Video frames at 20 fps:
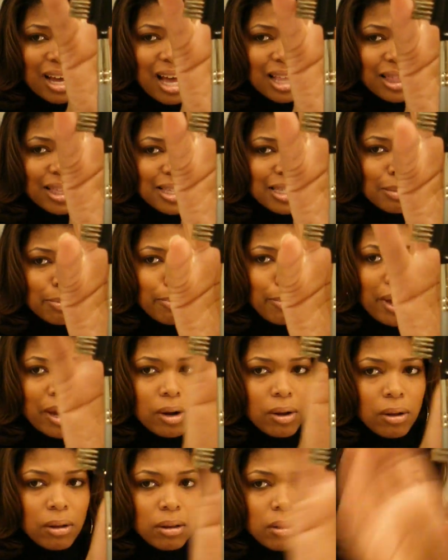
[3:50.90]
it's got this
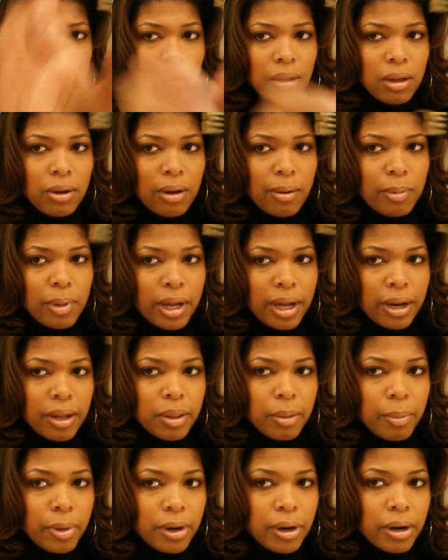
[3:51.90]
metal, I'm looking
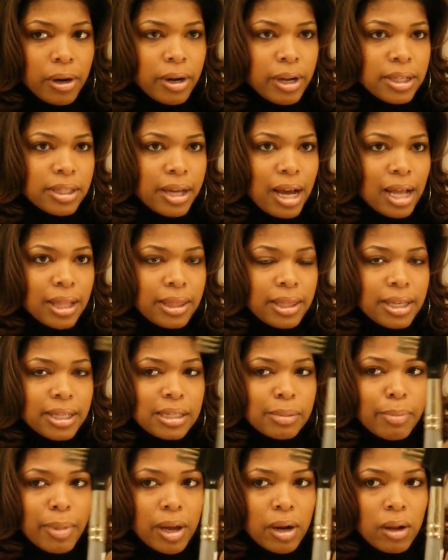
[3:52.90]
in the mirror, it's got
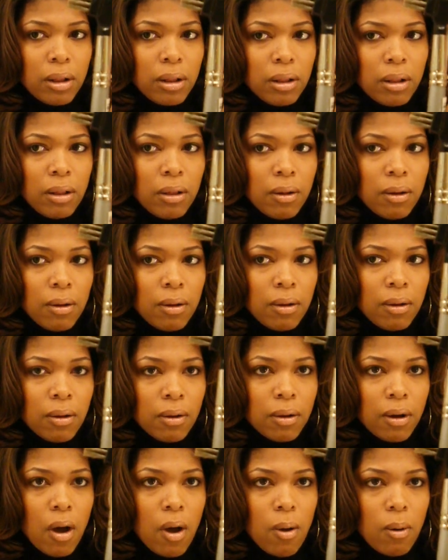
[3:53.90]
this metal
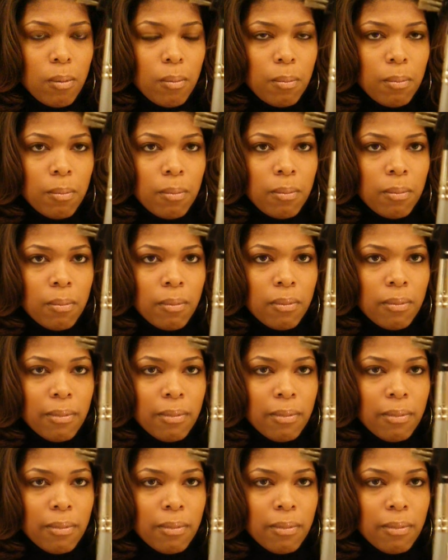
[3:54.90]
comb,